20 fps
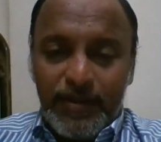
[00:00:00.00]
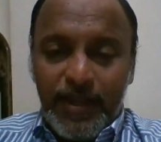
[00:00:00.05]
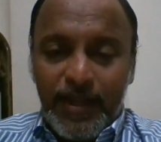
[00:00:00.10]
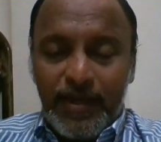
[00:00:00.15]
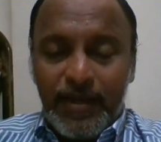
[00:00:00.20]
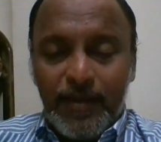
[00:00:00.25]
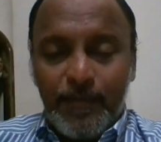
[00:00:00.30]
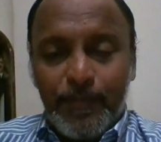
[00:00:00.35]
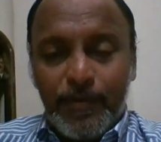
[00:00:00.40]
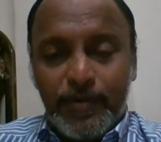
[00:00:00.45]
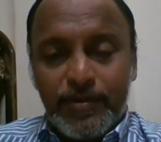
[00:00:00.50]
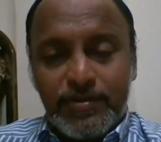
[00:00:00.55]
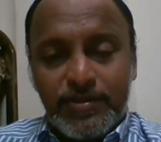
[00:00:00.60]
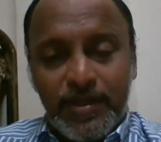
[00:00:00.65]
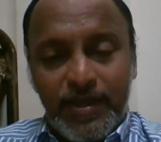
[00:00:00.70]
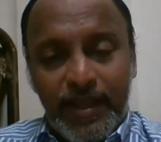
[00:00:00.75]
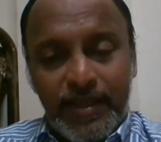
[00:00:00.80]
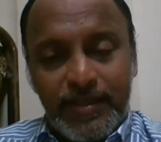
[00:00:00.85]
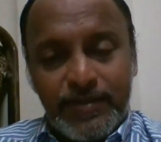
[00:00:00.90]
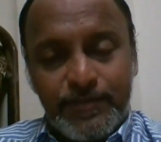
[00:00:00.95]
that the
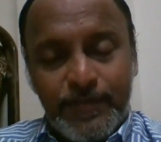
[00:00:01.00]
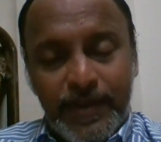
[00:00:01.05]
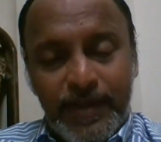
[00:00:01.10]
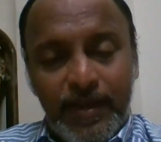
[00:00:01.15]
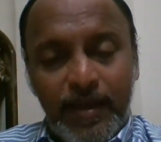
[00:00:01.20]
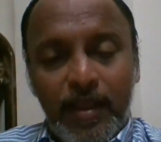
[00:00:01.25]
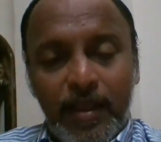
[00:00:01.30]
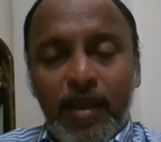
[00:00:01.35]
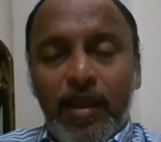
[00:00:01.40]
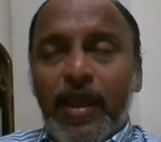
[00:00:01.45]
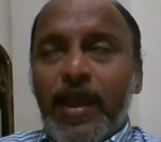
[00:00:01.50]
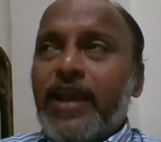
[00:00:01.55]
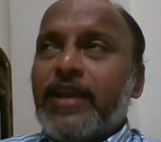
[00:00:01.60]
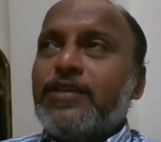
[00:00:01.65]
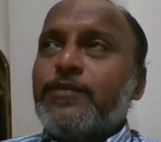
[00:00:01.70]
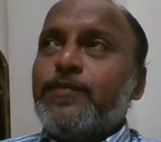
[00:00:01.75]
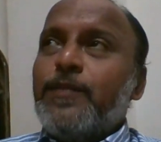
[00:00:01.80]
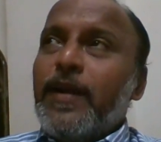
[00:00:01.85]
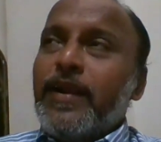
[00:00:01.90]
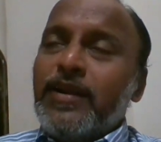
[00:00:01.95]
person has been
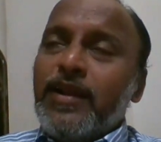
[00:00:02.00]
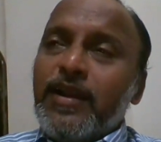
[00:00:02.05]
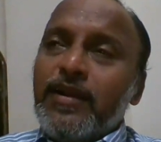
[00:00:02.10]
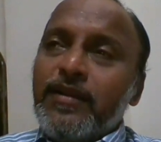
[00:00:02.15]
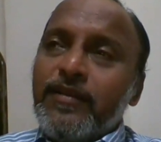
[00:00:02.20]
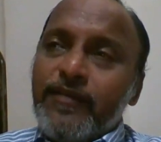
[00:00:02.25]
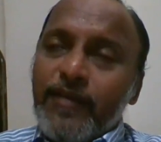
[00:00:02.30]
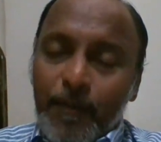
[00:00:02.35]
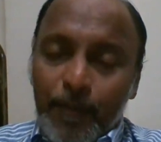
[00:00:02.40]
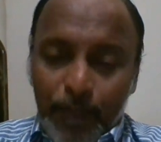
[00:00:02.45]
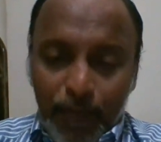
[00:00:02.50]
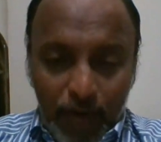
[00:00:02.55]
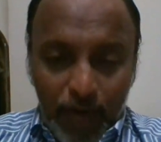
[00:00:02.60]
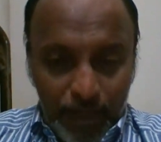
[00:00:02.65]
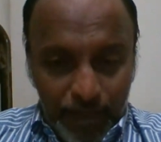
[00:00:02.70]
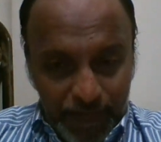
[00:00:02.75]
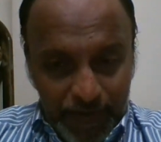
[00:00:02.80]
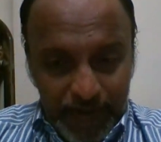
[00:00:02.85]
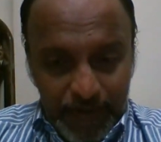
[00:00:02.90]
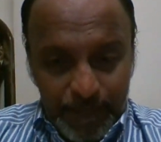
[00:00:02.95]
expected some
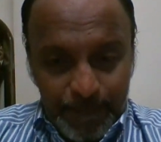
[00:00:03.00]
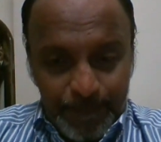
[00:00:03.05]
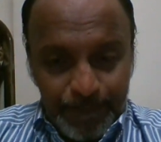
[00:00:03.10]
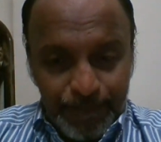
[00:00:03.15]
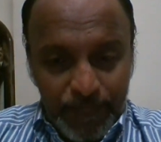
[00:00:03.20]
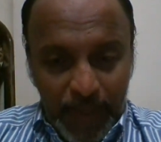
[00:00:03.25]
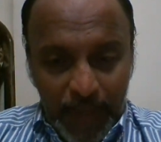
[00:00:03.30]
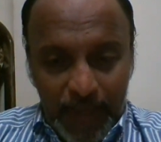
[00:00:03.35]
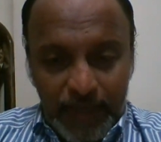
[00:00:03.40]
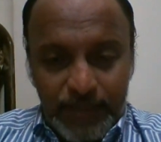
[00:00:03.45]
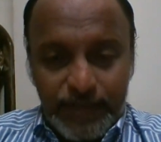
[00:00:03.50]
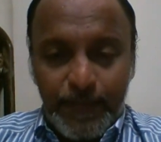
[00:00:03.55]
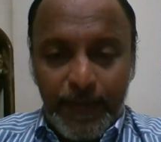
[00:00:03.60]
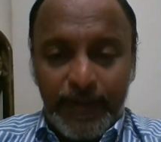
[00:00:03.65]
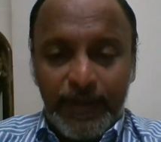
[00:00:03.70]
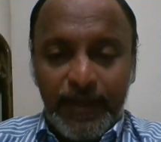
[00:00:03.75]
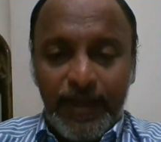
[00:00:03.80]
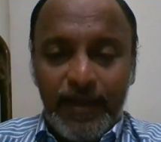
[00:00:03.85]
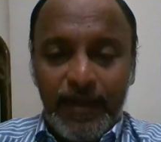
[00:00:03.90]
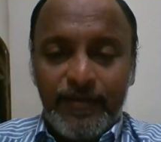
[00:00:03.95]
profit,
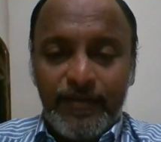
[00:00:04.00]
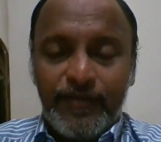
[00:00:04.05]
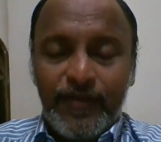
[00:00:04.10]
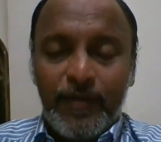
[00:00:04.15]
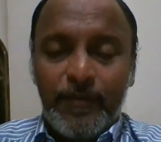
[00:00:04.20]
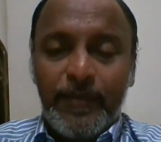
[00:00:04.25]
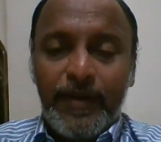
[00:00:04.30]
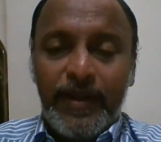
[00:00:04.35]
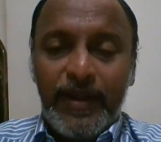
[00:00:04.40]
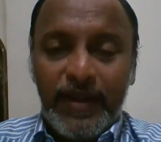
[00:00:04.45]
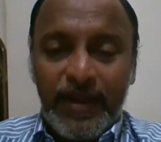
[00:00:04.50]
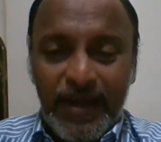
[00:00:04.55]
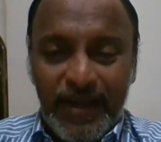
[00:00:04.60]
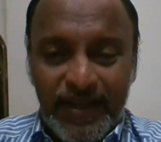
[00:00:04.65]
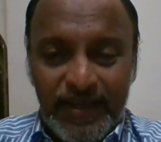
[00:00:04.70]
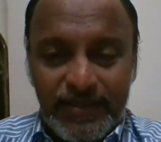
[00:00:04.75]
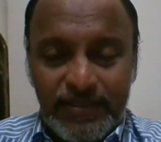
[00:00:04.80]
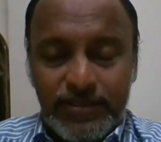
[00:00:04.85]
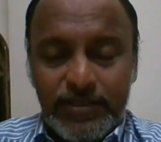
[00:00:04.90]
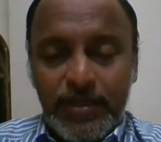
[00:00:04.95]
expected some
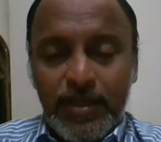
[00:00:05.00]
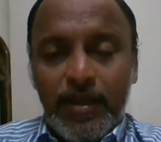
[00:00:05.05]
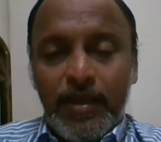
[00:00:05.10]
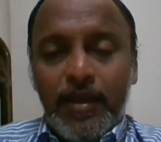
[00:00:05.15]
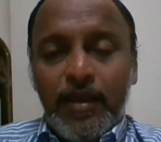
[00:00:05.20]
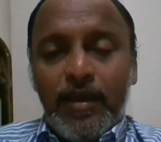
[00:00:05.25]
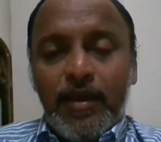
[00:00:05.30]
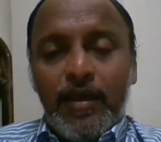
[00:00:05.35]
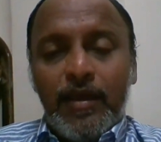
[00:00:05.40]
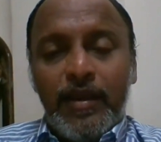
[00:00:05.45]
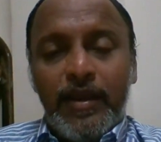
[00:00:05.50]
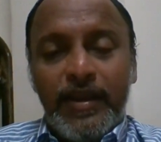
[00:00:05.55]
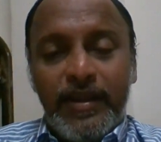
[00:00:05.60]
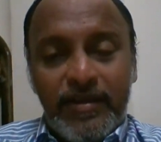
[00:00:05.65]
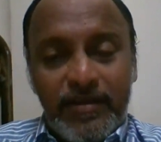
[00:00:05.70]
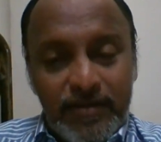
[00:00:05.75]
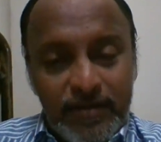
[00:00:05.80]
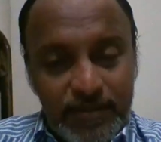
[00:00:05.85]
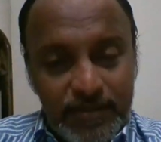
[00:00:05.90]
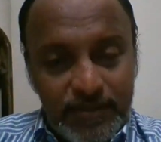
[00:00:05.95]
interest,
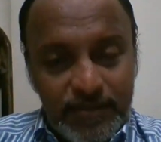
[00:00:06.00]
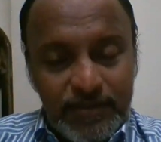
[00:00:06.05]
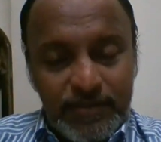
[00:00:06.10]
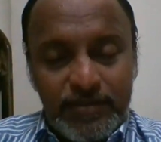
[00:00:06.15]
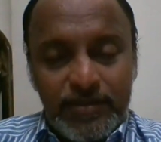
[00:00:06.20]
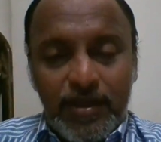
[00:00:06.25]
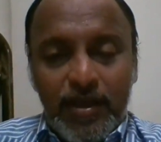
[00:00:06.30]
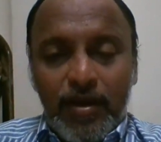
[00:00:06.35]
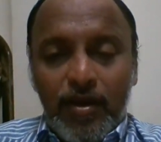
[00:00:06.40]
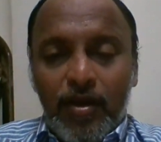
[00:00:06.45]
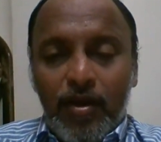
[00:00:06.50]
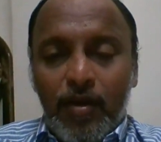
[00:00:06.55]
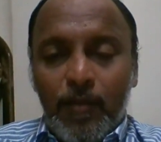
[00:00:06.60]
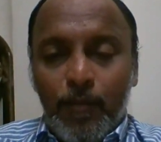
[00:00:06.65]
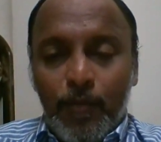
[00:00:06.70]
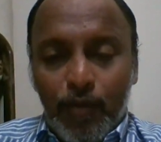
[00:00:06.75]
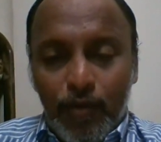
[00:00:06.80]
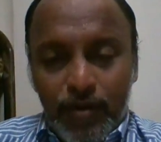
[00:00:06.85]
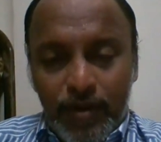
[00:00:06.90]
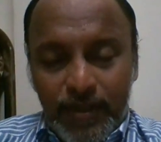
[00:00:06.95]
return or
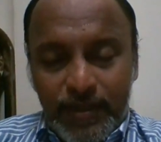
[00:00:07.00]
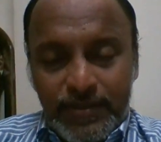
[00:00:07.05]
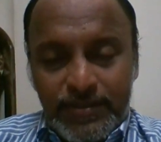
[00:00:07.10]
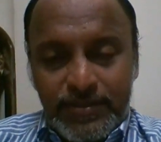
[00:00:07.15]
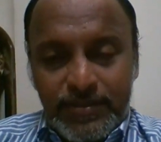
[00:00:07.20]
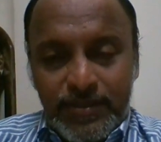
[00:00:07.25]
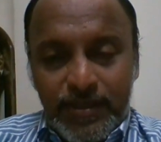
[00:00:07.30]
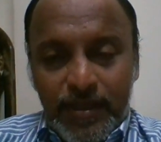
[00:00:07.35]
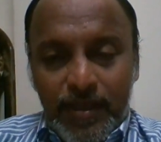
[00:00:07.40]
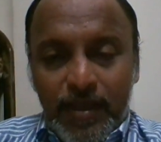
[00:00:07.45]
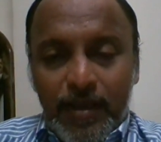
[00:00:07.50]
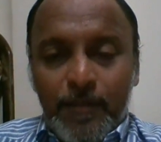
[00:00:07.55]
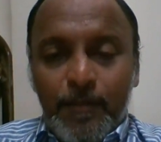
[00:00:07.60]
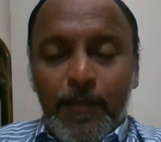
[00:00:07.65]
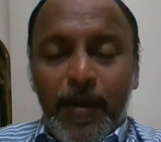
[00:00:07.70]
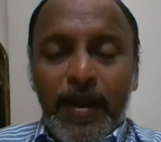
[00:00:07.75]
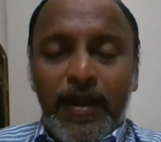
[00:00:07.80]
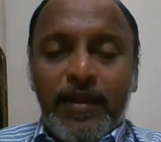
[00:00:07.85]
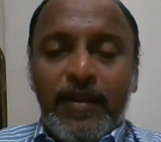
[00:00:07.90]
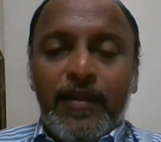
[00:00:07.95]
bonus,
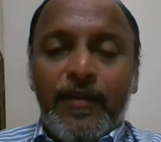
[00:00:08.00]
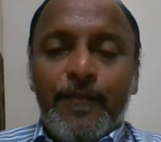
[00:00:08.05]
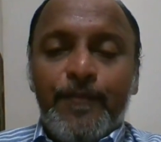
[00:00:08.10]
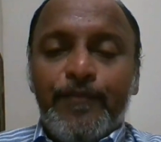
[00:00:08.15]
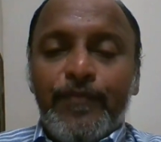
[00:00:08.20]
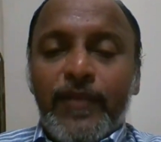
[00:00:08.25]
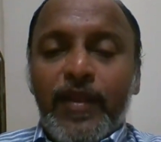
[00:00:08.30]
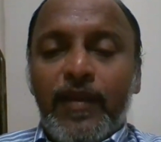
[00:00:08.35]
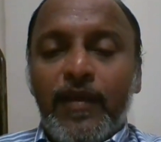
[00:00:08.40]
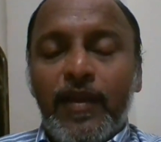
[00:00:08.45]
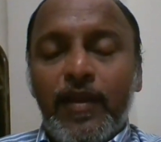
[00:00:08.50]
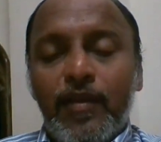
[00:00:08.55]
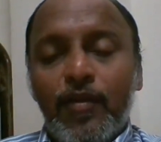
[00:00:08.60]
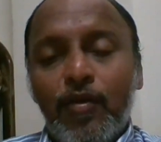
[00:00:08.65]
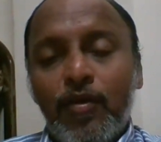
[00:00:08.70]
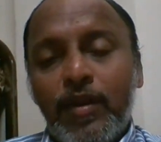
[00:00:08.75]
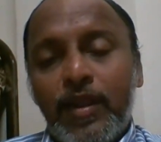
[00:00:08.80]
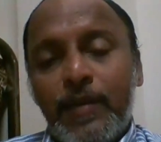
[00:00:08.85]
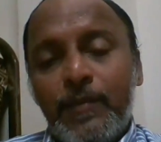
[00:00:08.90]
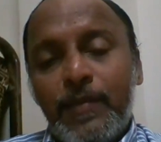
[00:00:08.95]
but he will
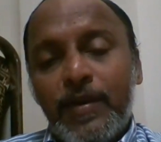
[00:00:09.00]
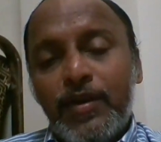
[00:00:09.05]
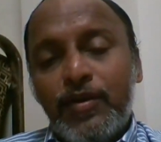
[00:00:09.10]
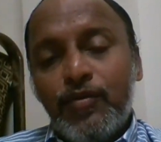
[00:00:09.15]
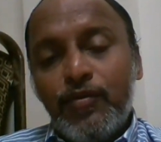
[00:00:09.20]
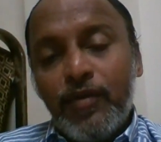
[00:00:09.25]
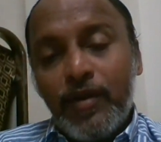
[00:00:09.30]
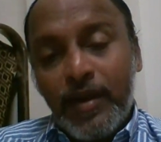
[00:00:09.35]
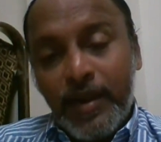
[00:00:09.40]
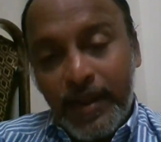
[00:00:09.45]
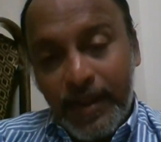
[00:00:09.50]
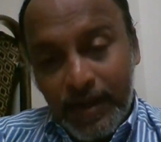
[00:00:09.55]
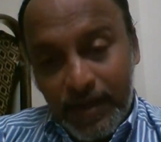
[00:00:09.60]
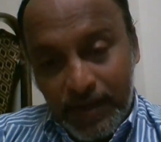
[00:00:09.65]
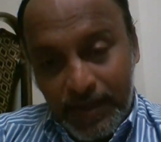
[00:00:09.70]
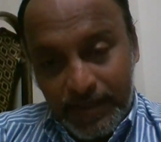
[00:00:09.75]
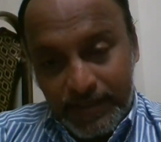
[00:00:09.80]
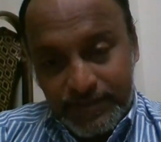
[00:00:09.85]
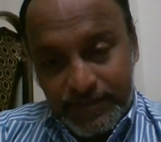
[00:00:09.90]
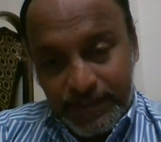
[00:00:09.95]
not able to
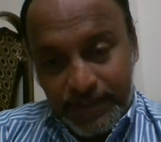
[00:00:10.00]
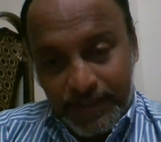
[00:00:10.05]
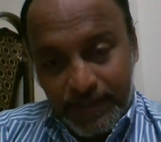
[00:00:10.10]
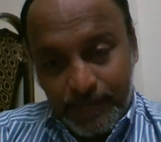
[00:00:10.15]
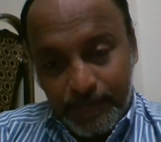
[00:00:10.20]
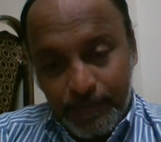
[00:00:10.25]
realize it.